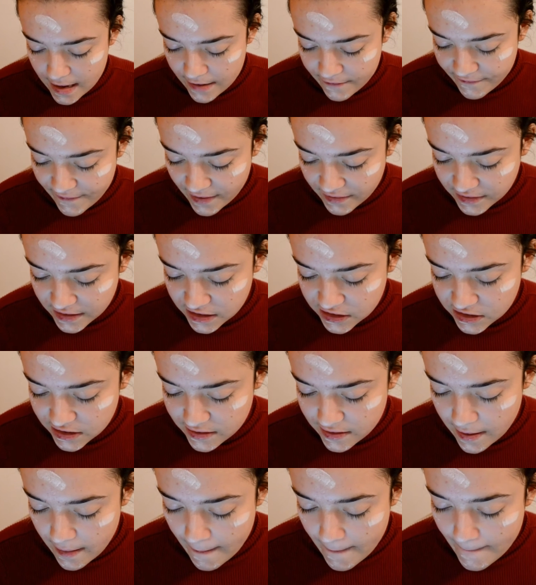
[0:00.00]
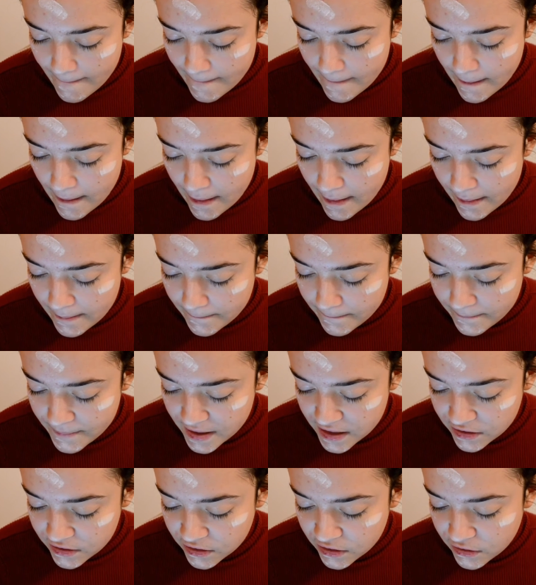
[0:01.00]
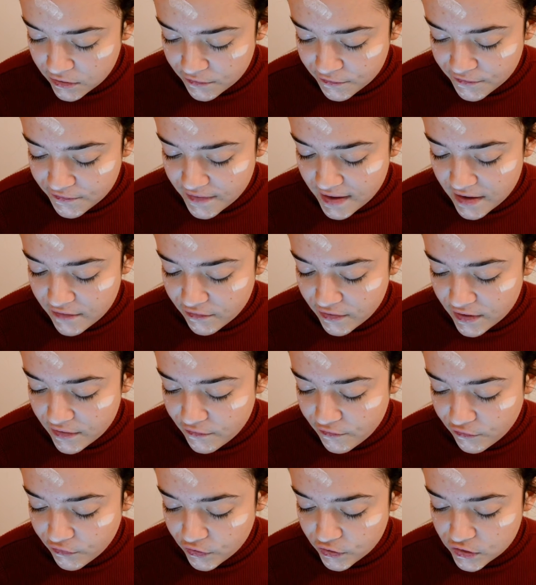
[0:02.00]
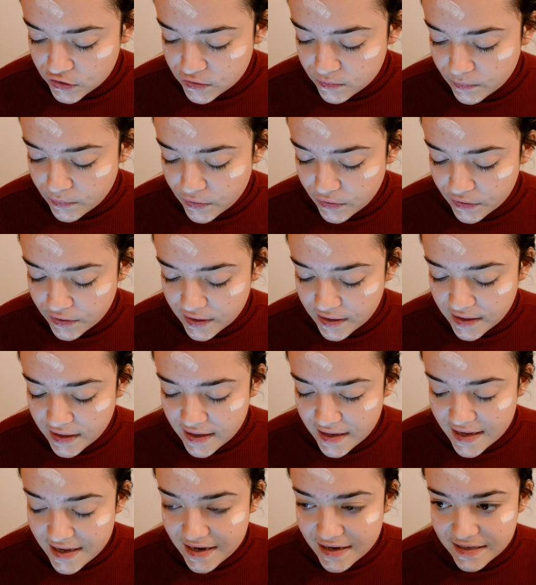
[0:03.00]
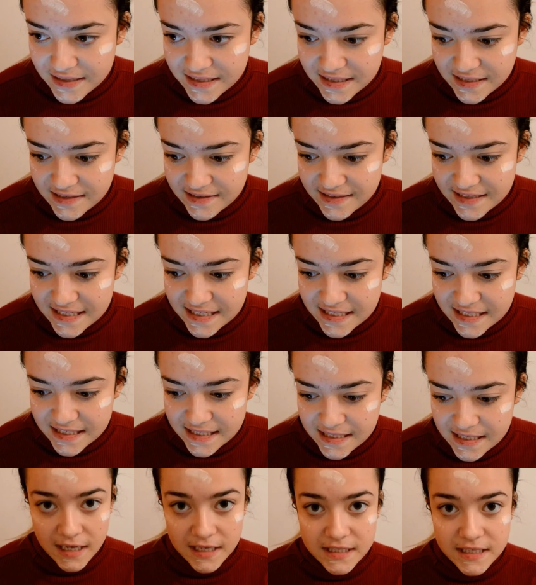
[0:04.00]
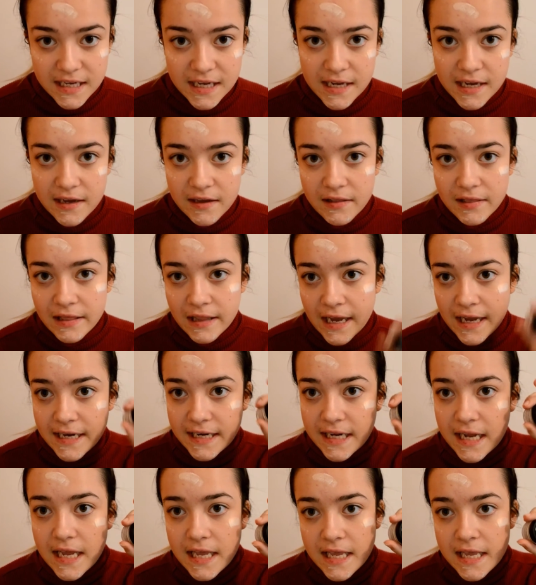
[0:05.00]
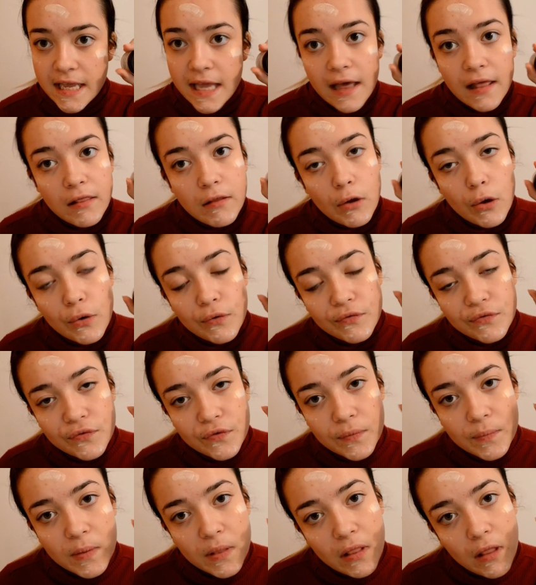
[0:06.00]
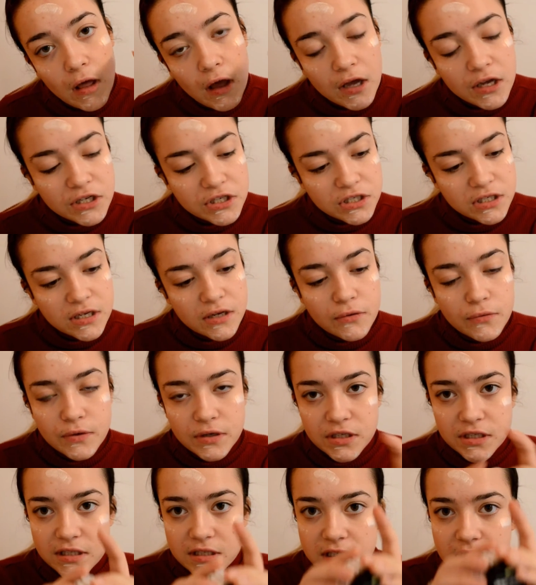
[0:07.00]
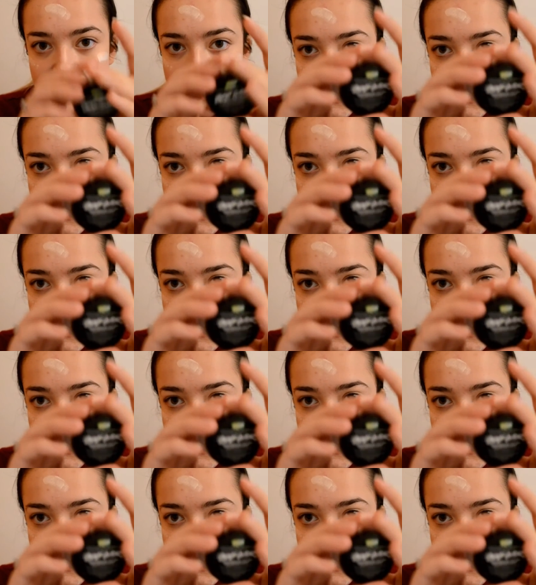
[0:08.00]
Foundation. Pick your favorite first book in a series. I take Light Yellow from Lush, which is the